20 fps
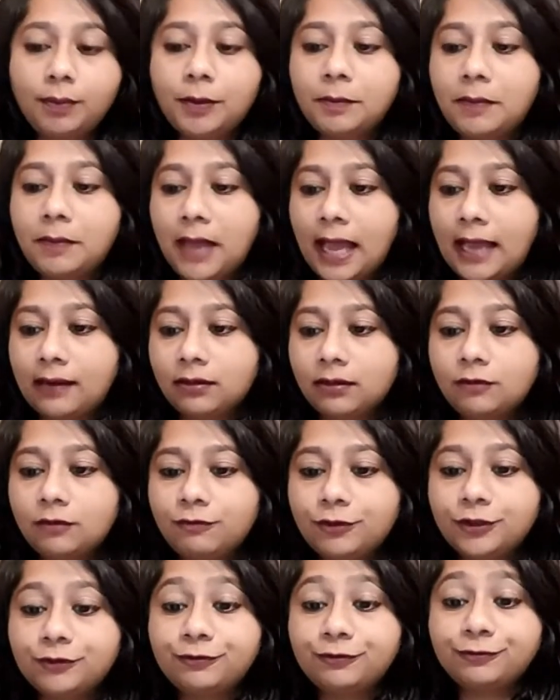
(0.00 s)
per barrel
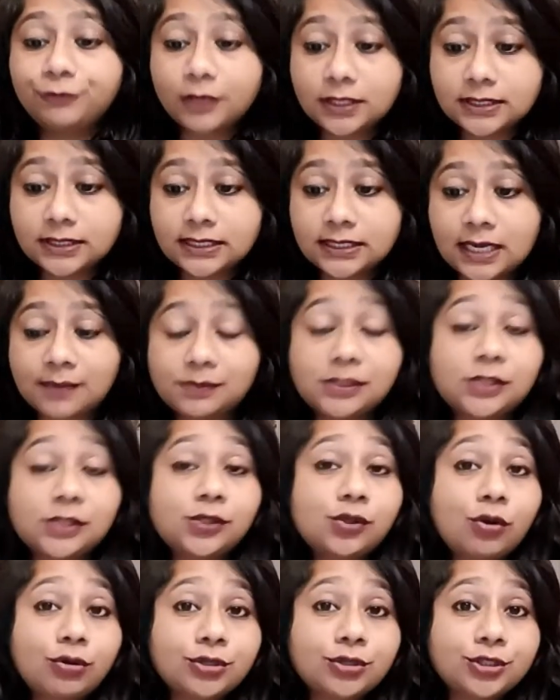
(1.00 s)
for the first time
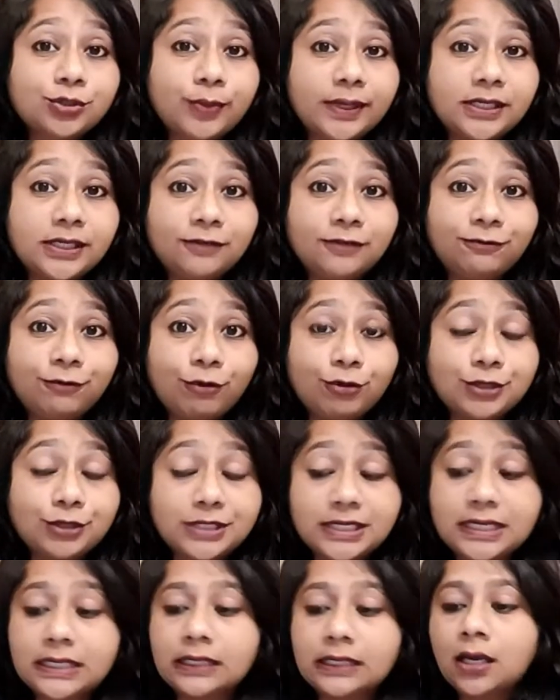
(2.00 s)
since August
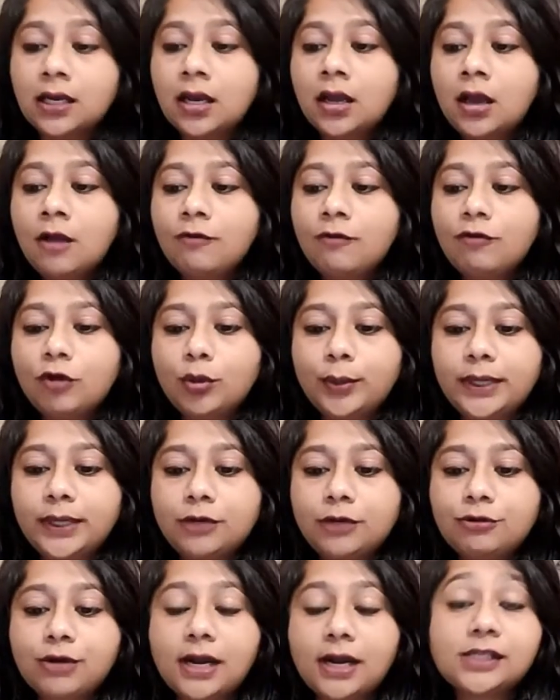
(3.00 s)
2014,
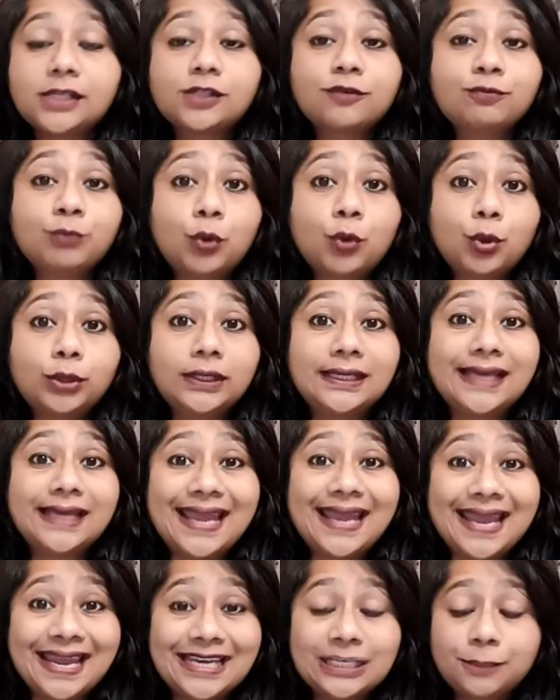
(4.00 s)
following a rise of more than
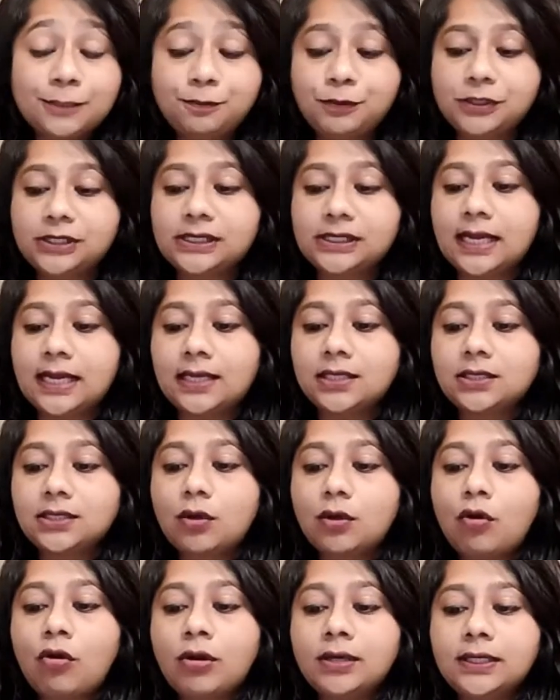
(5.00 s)
8%
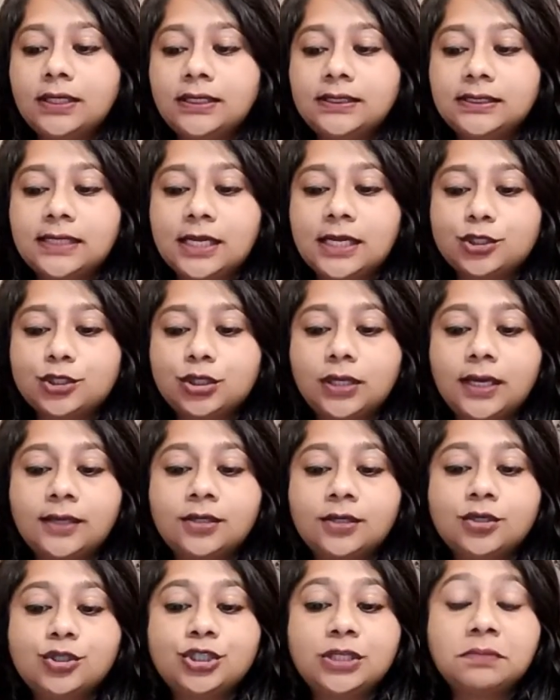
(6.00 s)
on international
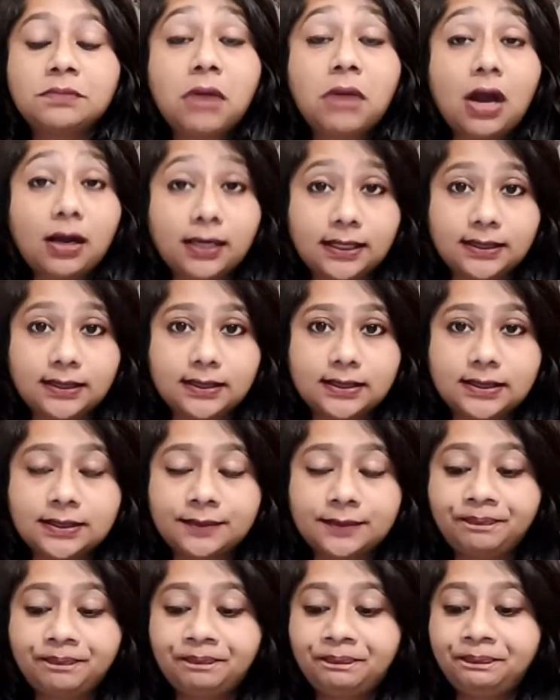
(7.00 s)
energy
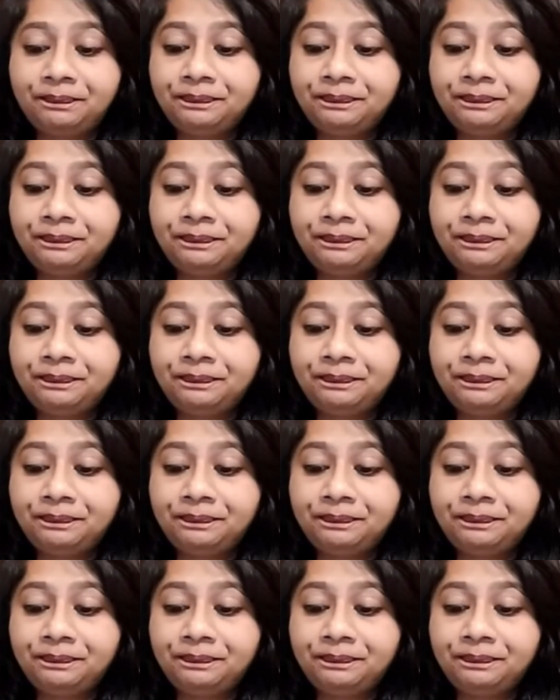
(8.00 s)
markets.